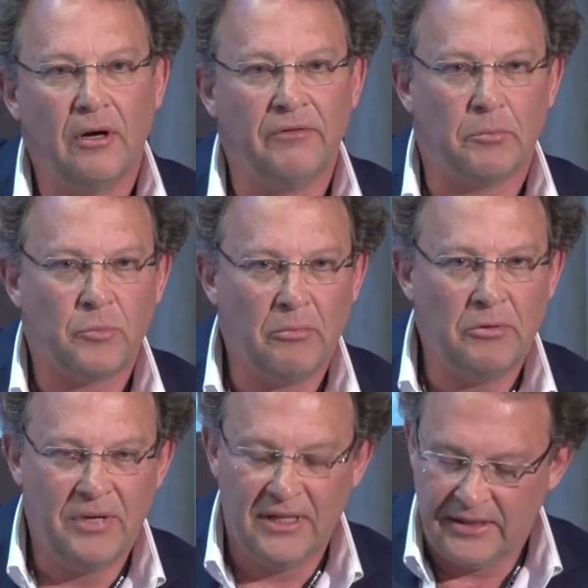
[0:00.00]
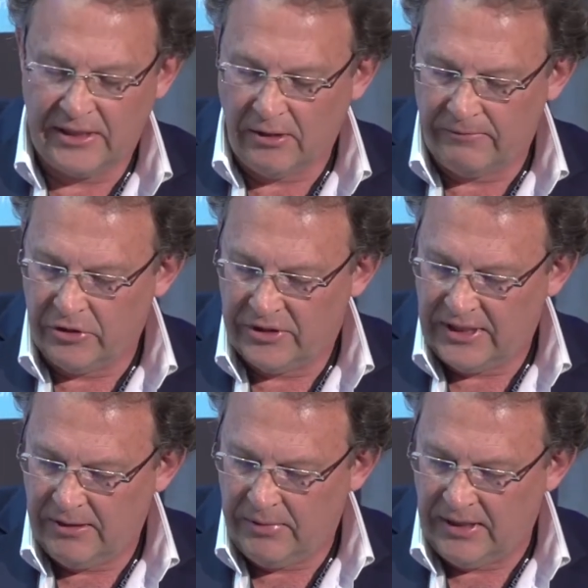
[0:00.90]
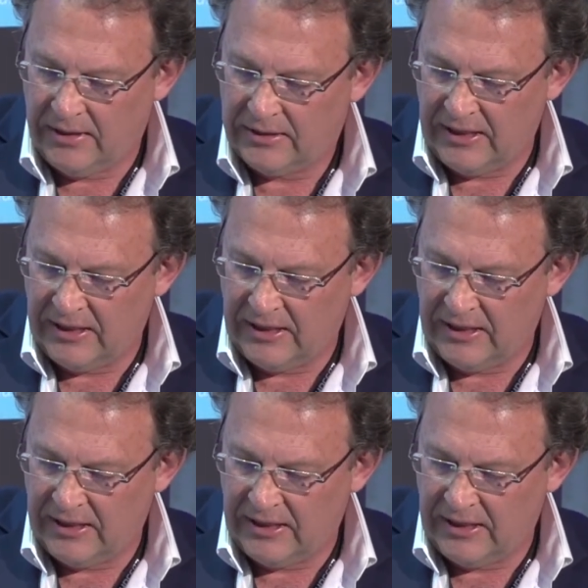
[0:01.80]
of the probability of her TB.